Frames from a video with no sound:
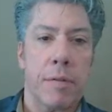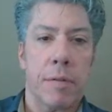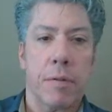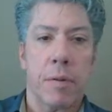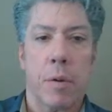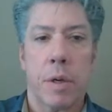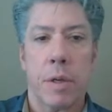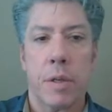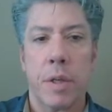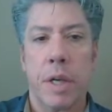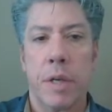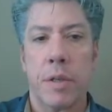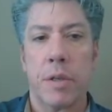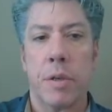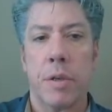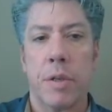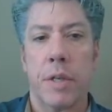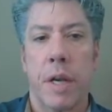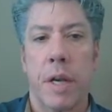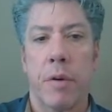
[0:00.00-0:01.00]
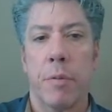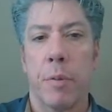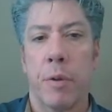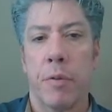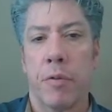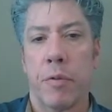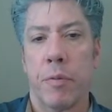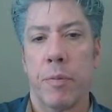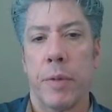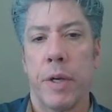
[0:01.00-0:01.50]
Of course, as soon as I remove
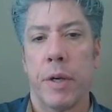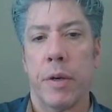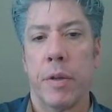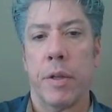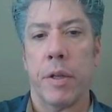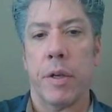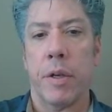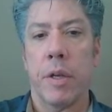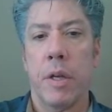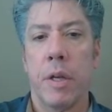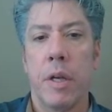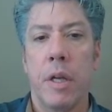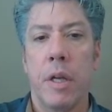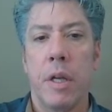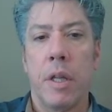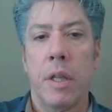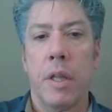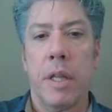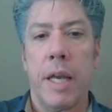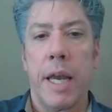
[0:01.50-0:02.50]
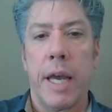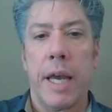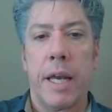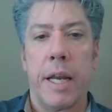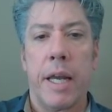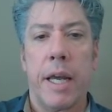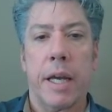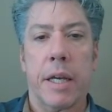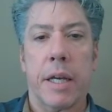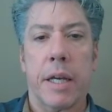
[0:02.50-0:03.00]
it from here, then the
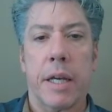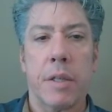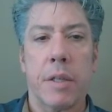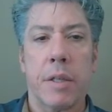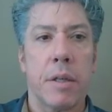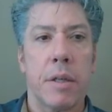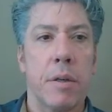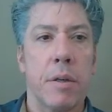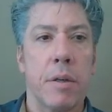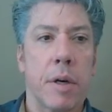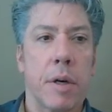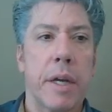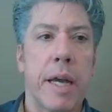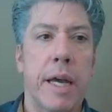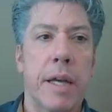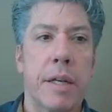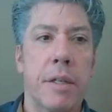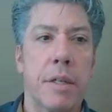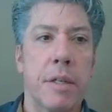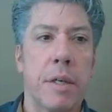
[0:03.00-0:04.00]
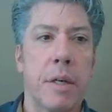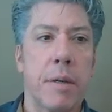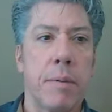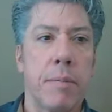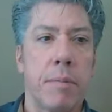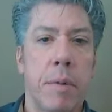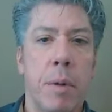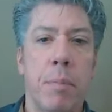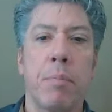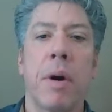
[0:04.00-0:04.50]
at exit or at uh,
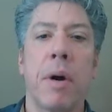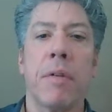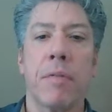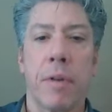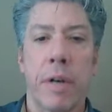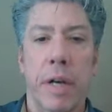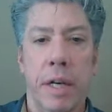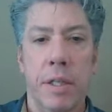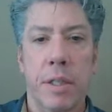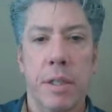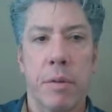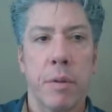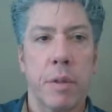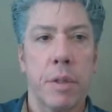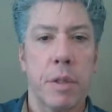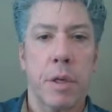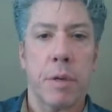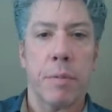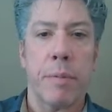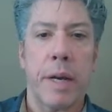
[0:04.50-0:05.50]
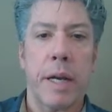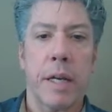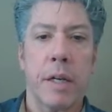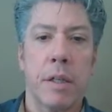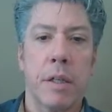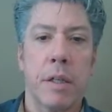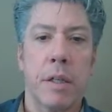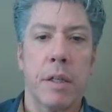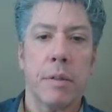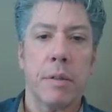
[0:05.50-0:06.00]
buffer exit would turn back
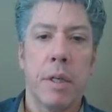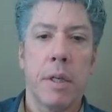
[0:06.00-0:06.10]
on.